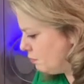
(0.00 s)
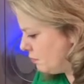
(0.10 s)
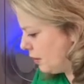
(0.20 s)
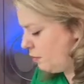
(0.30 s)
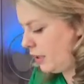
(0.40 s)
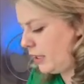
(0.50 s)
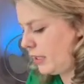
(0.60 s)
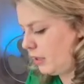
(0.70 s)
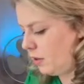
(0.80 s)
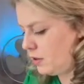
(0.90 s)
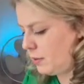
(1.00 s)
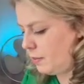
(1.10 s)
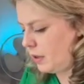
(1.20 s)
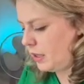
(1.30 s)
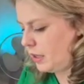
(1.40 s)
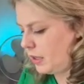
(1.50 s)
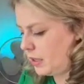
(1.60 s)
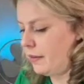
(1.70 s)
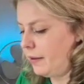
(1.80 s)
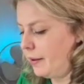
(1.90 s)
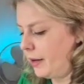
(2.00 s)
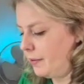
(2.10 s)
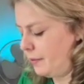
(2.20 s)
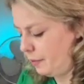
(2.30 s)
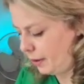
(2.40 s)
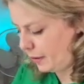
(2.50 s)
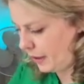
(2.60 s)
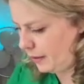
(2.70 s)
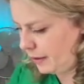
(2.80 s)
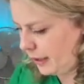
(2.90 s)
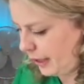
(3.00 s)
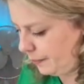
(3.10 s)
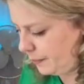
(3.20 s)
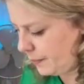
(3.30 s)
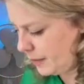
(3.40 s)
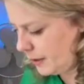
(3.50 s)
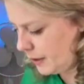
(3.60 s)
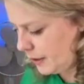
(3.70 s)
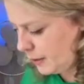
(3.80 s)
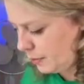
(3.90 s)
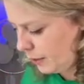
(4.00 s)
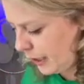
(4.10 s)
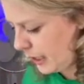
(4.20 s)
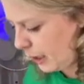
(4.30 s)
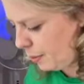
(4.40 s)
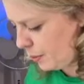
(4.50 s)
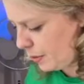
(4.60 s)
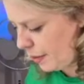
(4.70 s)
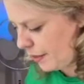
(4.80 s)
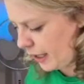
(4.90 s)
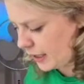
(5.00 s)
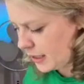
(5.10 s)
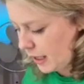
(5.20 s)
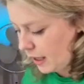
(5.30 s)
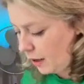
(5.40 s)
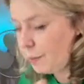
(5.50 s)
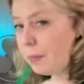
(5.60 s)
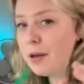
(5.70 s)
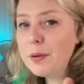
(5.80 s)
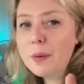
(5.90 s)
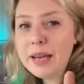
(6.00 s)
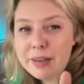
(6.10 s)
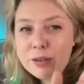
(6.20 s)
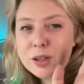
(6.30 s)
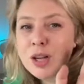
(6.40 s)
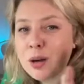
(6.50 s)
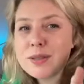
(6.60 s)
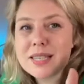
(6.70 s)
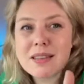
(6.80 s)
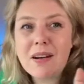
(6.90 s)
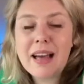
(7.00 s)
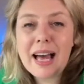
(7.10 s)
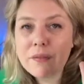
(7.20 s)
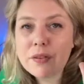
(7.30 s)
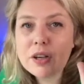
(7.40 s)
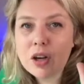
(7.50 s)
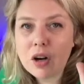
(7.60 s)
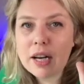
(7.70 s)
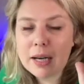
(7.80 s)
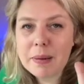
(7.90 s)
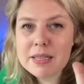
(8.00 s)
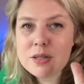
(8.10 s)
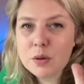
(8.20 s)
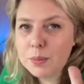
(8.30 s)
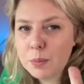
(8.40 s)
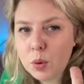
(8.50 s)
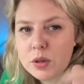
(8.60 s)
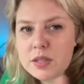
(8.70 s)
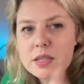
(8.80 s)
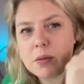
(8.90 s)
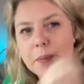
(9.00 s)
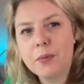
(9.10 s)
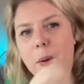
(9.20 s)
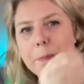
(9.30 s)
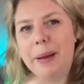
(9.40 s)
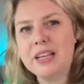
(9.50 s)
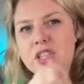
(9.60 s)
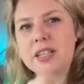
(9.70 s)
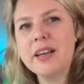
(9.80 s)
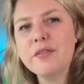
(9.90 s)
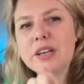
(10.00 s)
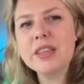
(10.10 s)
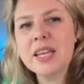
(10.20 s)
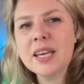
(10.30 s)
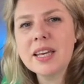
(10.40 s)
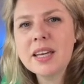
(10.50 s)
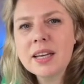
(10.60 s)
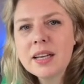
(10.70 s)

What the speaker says: They're really hard to break. There we go. Broken it. Okay. Break up all the things. Oh, by the way, if you noticed, I haven't got like a pestle or mortar, so I'm not bashing everything,